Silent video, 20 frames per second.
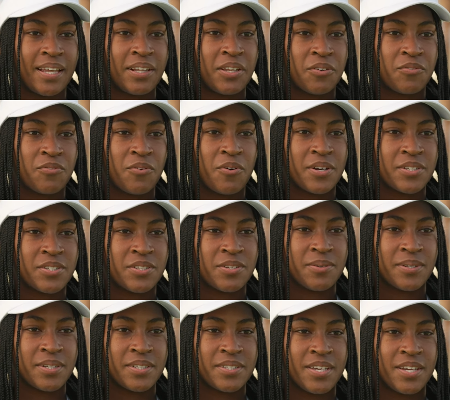look forward to
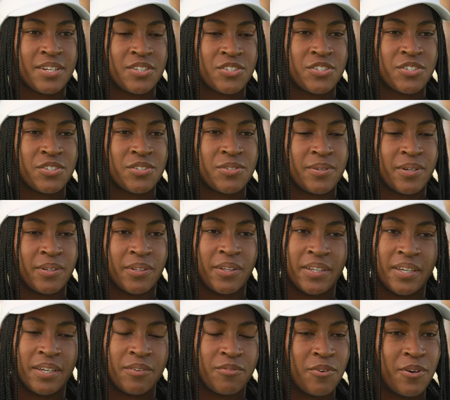in a tennis shoe or
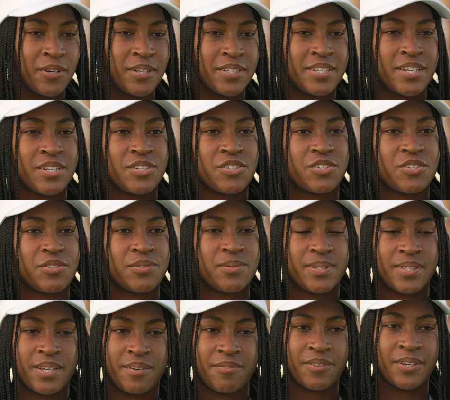looking for in a tennis shoe
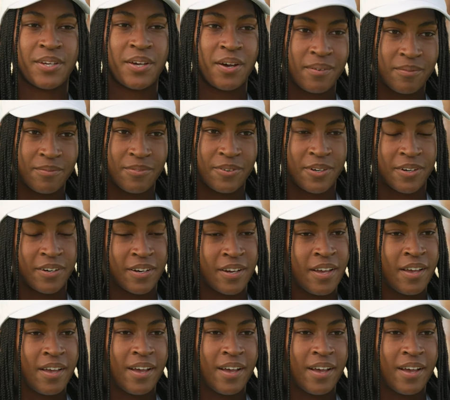is definitely comfort.